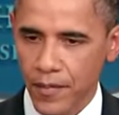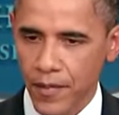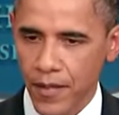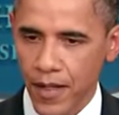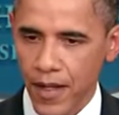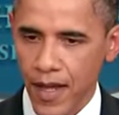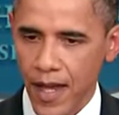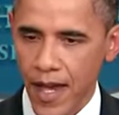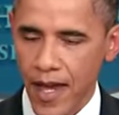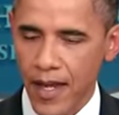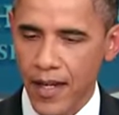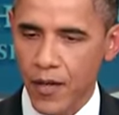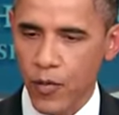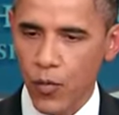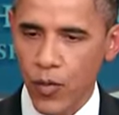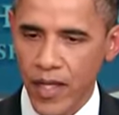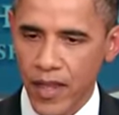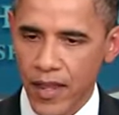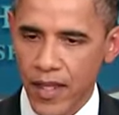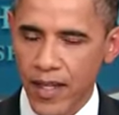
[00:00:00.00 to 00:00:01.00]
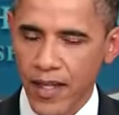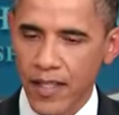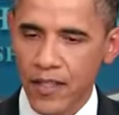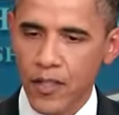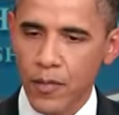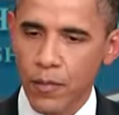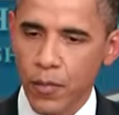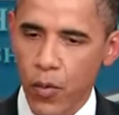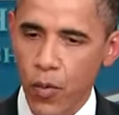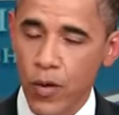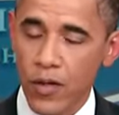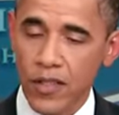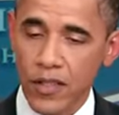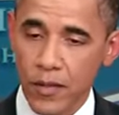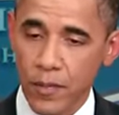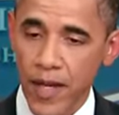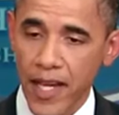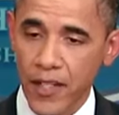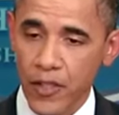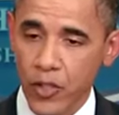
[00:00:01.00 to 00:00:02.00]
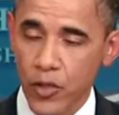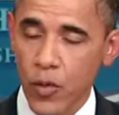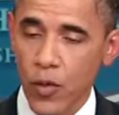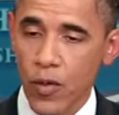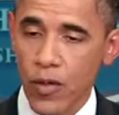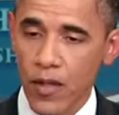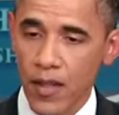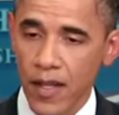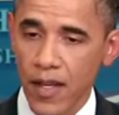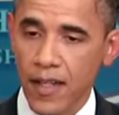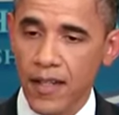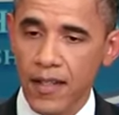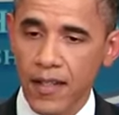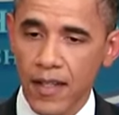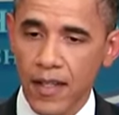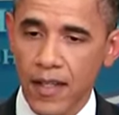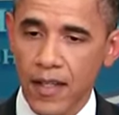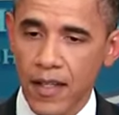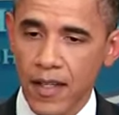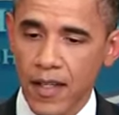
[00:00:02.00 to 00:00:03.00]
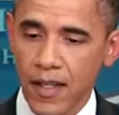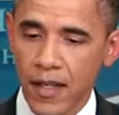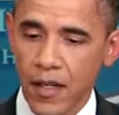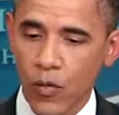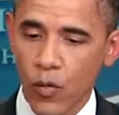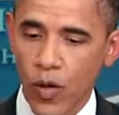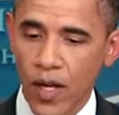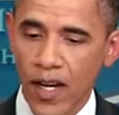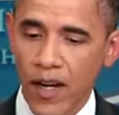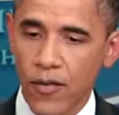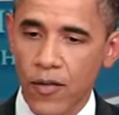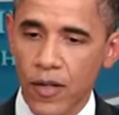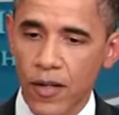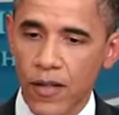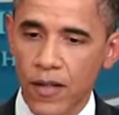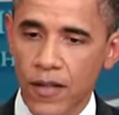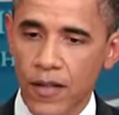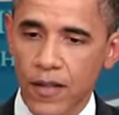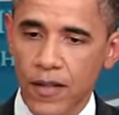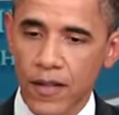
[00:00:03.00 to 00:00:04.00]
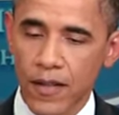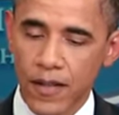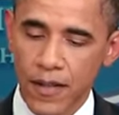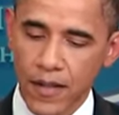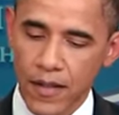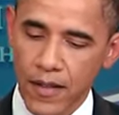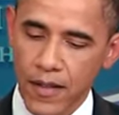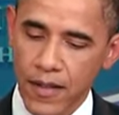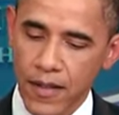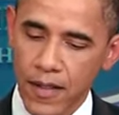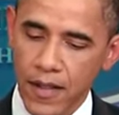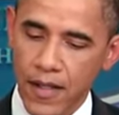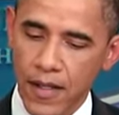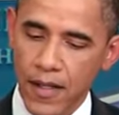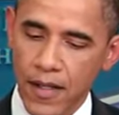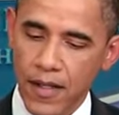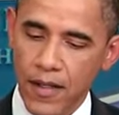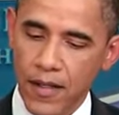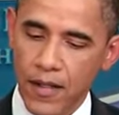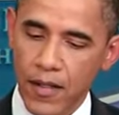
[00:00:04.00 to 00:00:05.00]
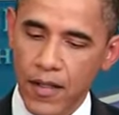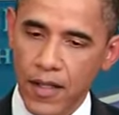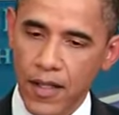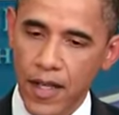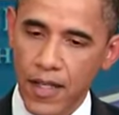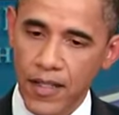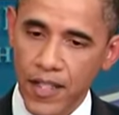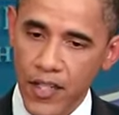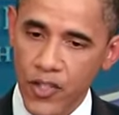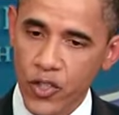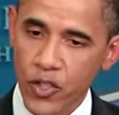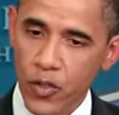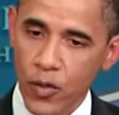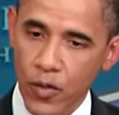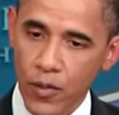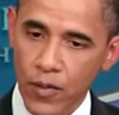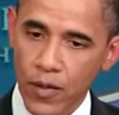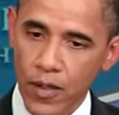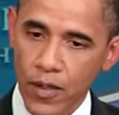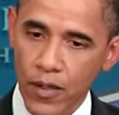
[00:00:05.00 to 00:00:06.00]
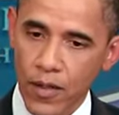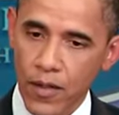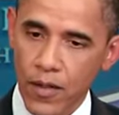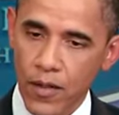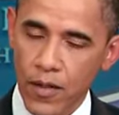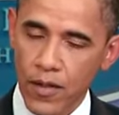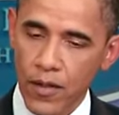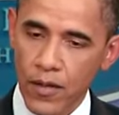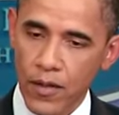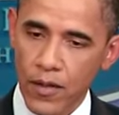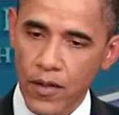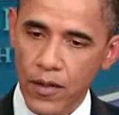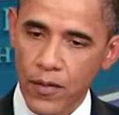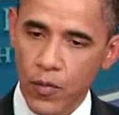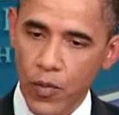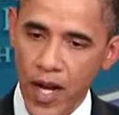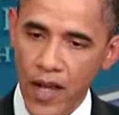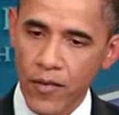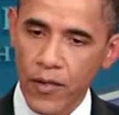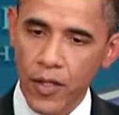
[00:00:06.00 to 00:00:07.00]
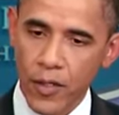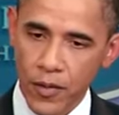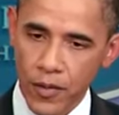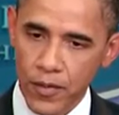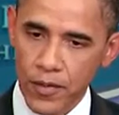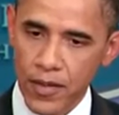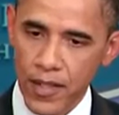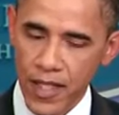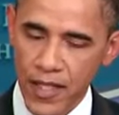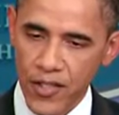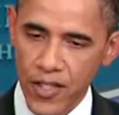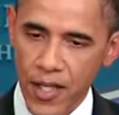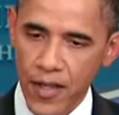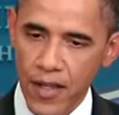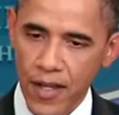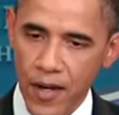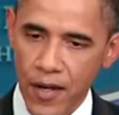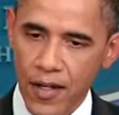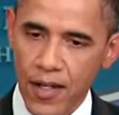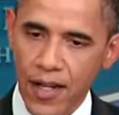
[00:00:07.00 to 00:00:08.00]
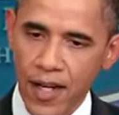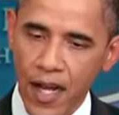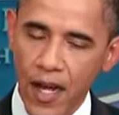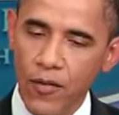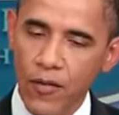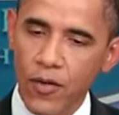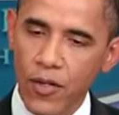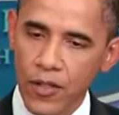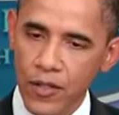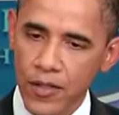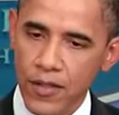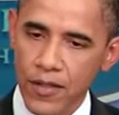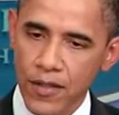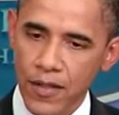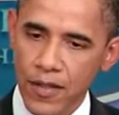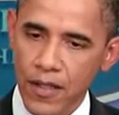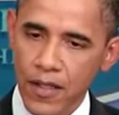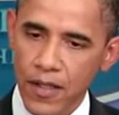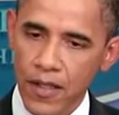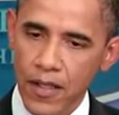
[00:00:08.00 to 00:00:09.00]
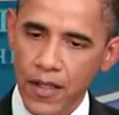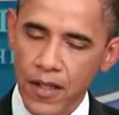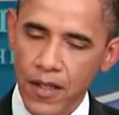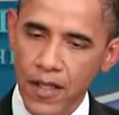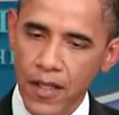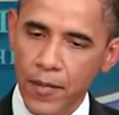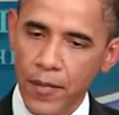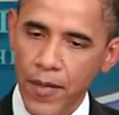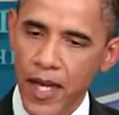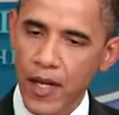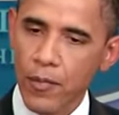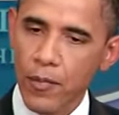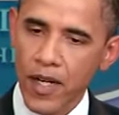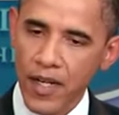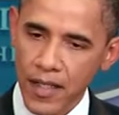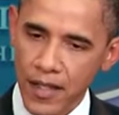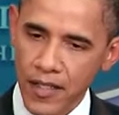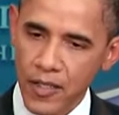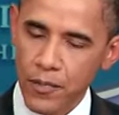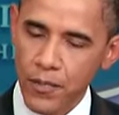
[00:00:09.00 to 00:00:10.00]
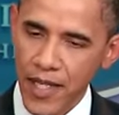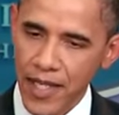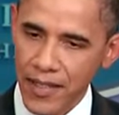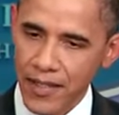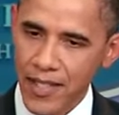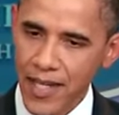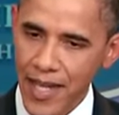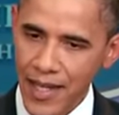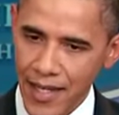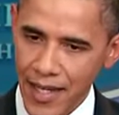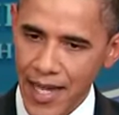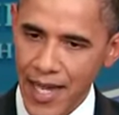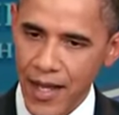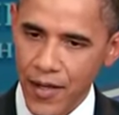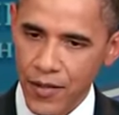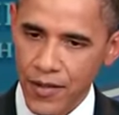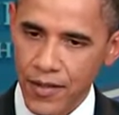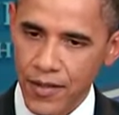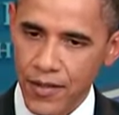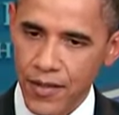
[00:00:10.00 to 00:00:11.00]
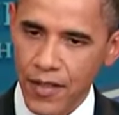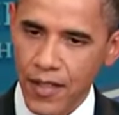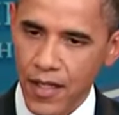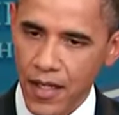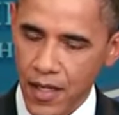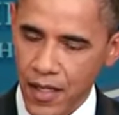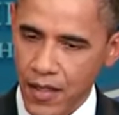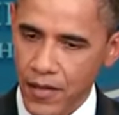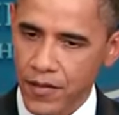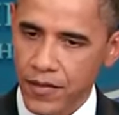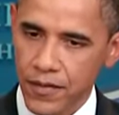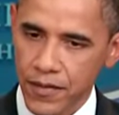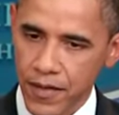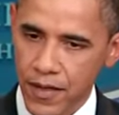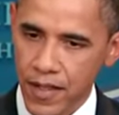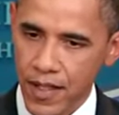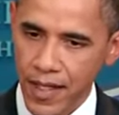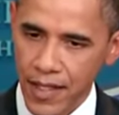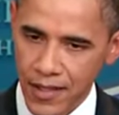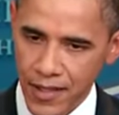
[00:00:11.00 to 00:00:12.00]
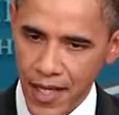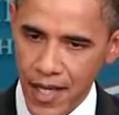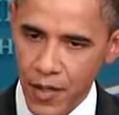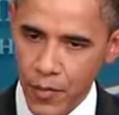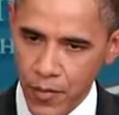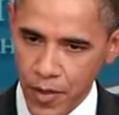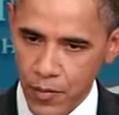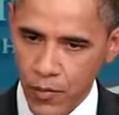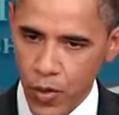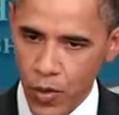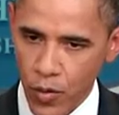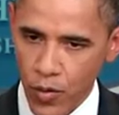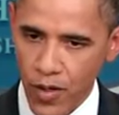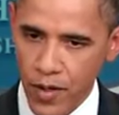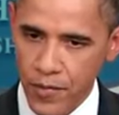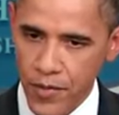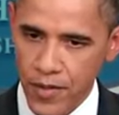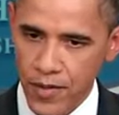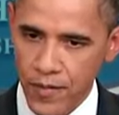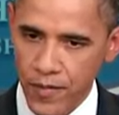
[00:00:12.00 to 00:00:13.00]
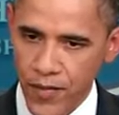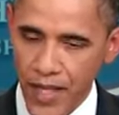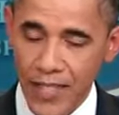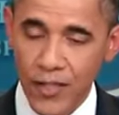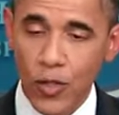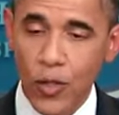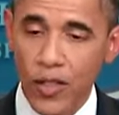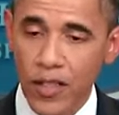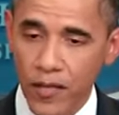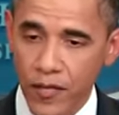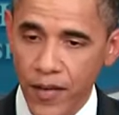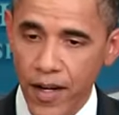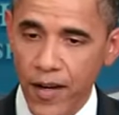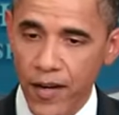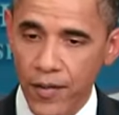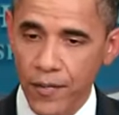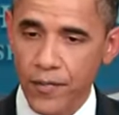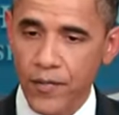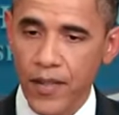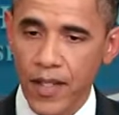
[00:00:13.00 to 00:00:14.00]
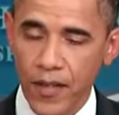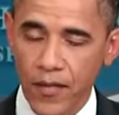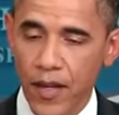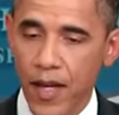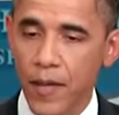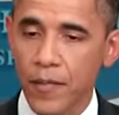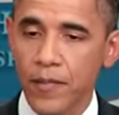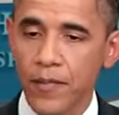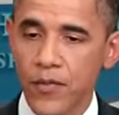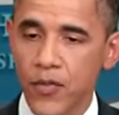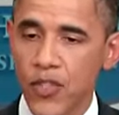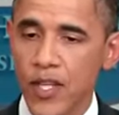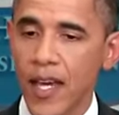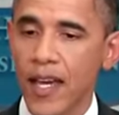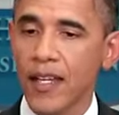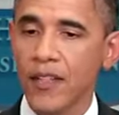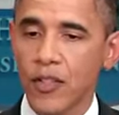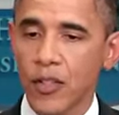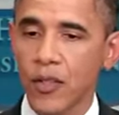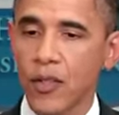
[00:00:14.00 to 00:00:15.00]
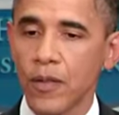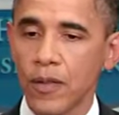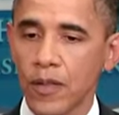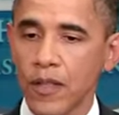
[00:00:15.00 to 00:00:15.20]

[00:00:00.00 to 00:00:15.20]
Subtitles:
And we think it's important to make sure that whatever additional revenue is in there covers the amount of money that's being taken out of entitlement programs. That's only fair. If I'm saying to